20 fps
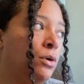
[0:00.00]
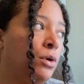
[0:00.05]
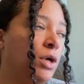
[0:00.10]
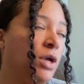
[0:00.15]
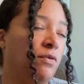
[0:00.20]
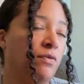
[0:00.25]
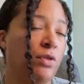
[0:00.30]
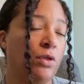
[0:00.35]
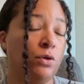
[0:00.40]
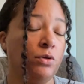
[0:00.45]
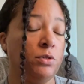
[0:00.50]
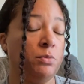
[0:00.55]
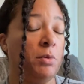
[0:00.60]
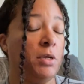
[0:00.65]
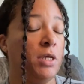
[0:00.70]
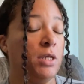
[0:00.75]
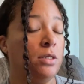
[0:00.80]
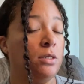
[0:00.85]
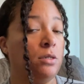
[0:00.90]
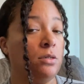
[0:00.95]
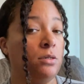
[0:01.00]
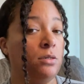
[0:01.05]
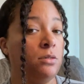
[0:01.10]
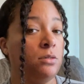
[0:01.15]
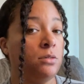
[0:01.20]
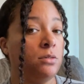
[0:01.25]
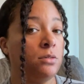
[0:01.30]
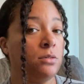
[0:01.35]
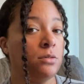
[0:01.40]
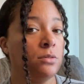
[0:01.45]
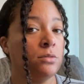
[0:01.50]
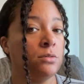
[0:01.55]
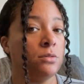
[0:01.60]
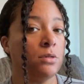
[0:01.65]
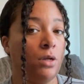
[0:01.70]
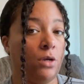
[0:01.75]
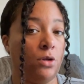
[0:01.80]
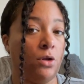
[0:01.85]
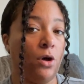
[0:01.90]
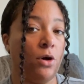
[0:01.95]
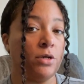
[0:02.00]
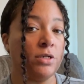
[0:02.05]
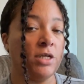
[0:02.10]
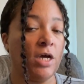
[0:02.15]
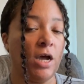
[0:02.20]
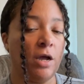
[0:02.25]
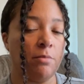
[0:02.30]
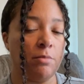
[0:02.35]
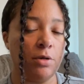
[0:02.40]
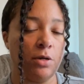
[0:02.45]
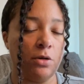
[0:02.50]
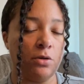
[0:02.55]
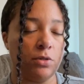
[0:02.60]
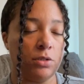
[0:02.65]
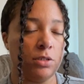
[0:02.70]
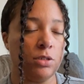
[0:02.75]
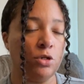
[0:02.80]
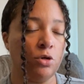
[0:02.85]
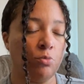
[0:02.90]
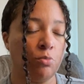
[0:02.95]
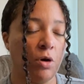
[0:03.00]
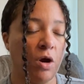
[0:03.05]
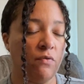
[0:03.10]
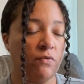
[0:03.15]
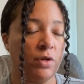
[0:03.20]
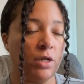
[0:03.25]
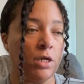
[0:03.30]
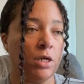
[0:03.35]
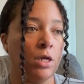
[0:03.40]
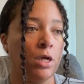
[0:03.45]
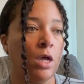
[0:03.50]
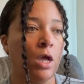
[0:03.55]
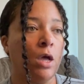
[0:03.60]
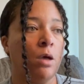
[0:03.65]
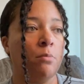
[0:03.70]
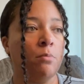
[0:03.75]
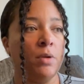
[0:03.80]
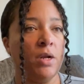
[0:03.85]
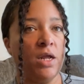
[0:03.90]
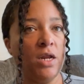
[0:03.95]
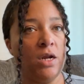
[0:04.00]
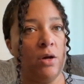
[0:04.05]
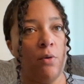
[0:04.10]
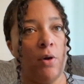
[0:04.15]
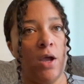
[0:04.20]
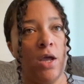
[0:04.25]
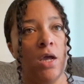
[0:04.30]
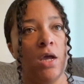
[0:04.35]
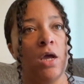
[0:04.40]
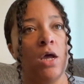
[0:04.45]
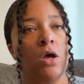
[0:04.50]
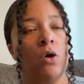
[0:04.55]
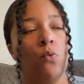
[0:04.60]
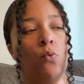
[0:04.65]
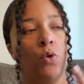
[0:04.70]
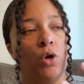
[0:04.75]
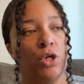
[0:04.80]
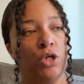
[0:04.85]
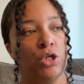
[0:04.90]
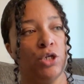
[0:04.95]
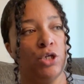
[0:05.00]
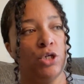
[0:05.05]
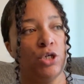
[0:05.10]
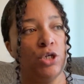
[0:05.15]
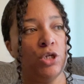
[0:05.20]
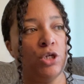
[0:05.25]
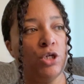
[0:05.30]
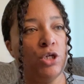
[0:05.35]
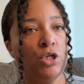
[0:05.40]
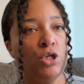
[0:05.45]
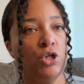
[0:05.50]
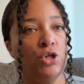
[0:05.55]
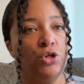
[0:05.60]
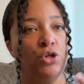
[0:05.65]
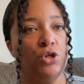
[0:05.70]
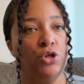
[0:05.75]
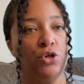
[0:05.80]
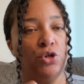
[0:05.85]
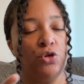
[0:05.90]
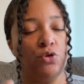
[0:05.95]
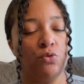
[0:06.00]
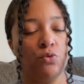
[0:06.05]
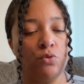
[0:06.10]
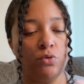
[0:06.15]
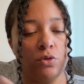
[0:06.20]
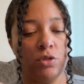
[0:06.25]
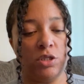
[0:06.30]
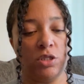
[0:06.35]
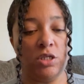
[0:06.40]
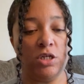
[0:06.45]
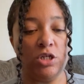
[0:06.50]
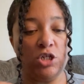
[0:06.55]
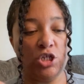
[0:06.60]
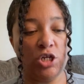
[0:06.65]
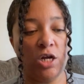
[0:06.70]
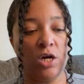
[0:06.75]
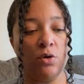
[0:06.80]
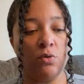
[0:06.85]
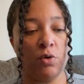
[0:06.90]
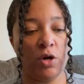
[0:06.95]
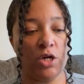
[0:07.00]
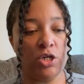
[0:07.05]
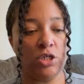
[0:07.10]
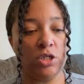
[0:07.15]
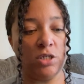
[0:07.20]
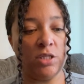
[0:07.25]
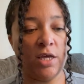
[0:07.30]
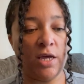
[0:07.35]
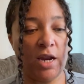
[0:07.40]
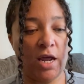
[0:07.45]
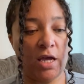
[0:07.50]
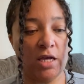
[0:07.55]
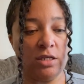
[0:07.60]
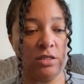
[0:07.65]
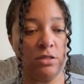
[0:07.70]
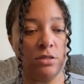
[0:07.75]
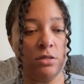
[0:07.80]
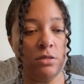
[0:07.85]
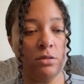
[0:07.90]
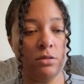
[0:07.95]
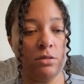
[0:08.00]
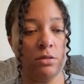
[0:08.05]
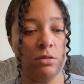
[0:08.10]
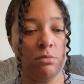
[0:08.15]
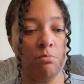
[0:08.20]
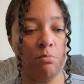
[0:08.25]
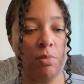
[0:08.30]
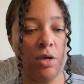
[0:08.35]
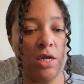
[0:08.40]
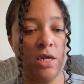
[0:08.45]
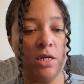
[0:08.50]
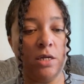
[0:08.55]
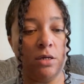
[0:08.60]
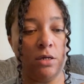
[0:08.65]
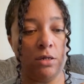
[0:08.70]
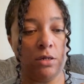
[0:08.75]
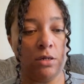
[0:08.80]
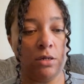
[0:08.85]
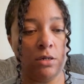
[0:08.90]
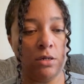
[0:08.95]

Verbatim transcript: even though it's been a long time, you know, it's still prevalent. But anyway, when you, the generation that has been